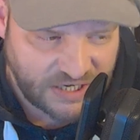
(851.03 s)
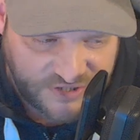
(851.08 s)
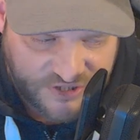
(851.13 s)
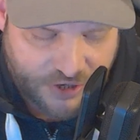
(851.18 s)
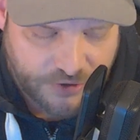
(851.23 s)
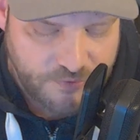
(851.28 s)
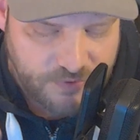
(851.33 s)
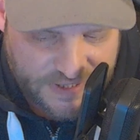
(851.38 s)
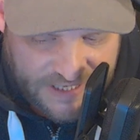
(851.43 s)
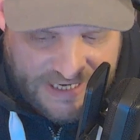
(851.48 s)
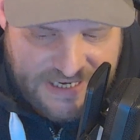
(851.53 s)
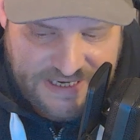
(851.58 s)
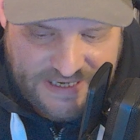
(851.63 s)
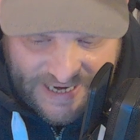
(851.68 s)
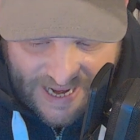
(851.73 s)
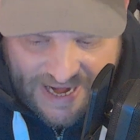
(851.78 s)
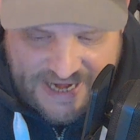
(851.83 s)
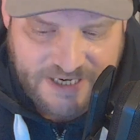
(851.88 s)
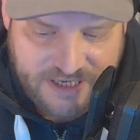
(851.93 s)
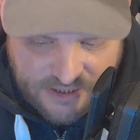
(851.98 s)
I don't need
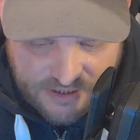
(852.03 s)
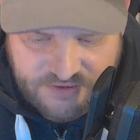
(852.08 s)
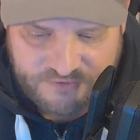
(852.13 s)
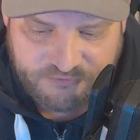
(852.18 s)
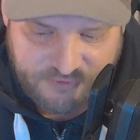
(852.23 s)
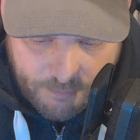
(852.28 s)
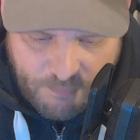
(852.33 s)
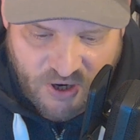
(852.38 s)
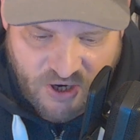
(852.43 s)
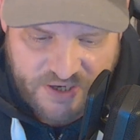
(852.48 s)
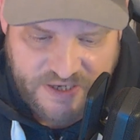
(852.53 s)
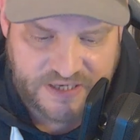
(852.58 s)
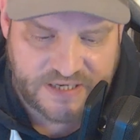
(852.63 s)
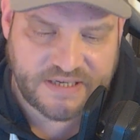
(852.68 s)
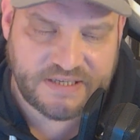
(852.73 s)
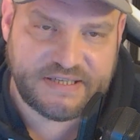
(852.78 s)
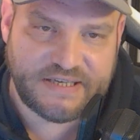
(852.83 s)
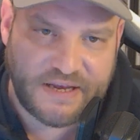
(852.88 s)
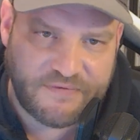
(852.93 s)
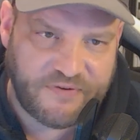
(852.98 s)
endless
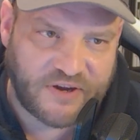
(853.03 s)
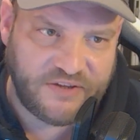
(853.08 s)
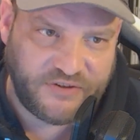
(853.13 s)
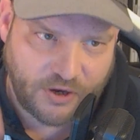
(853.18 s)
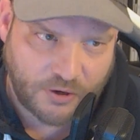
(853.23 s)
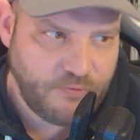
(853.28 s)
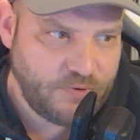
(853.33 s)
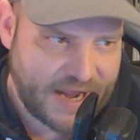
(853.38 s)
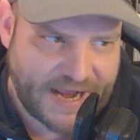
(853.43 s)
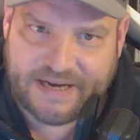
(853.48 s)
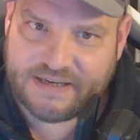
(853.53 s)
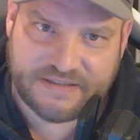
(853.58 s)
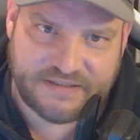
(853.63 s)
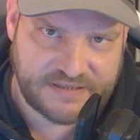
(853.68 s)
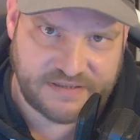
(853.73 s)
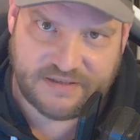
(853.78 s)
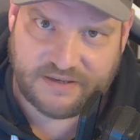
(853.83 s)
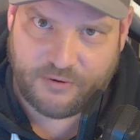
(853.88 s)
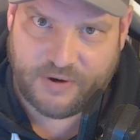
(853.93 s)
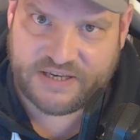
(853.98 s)
reminders if I don't
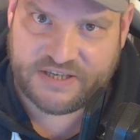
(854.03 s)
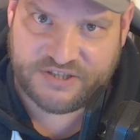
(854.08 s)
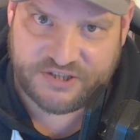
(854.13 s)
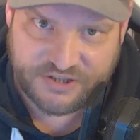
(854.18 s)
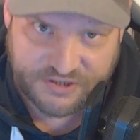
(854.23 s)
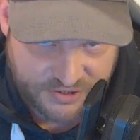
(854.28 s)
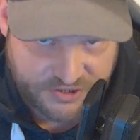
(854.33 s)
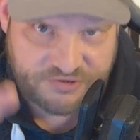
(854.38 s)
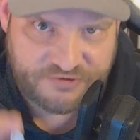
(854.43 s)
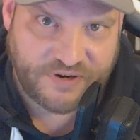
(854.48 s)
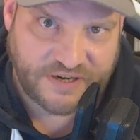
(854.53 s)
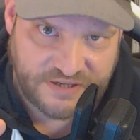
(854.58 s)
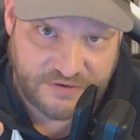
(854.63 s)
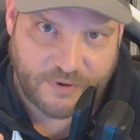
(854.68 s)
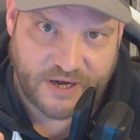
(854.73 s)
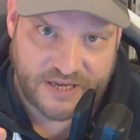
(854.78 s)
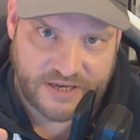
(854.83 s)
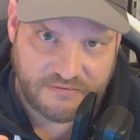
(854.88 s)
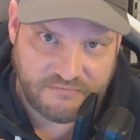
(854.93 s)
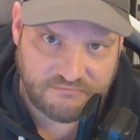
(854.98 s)
answer the questions straight
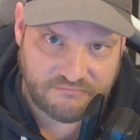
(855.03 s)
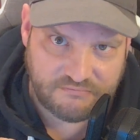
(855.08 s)
away.